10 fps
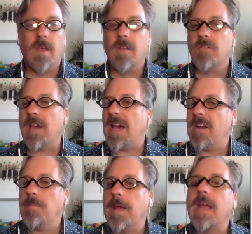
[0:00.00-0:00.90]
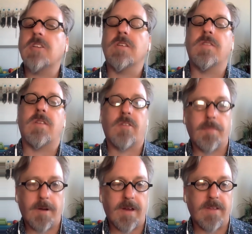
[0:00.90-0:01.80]
So how did patients
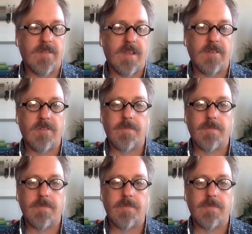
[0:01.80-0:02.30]
experience this?